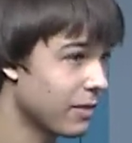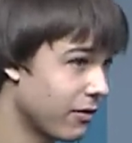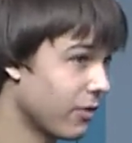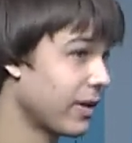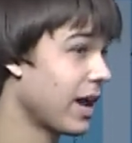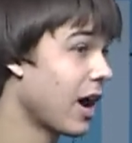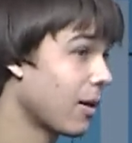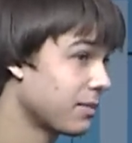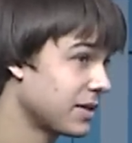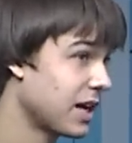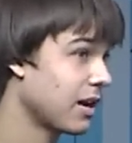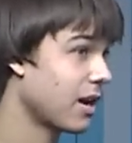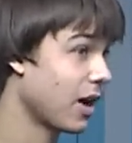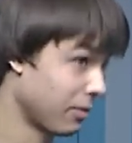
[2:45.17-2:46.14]
before mm -hmm.
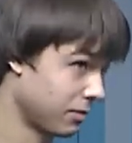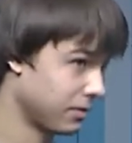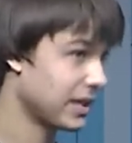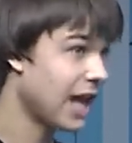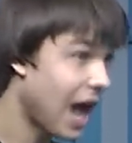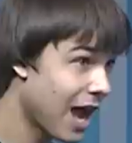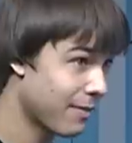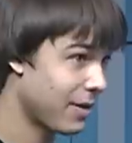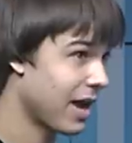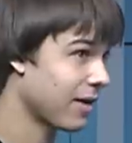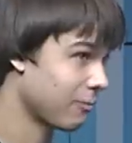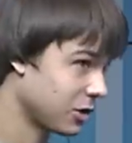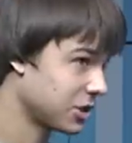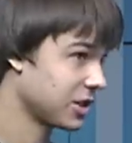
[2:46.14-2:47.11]
they update uh, the iPad,
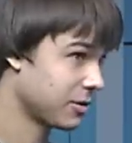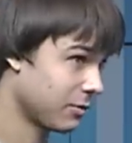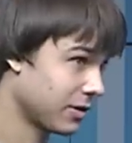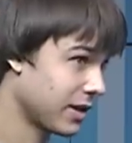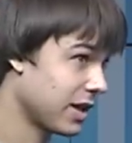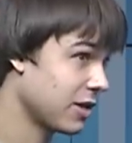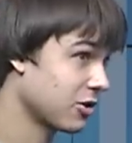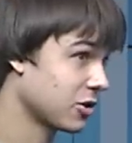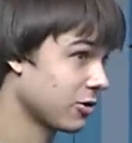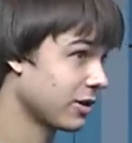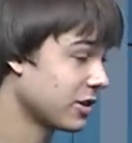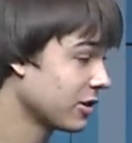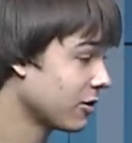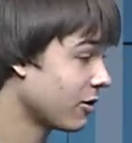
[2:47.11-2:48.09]
which is what they
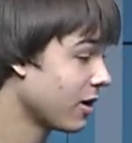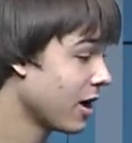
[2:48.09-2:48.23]
usually do.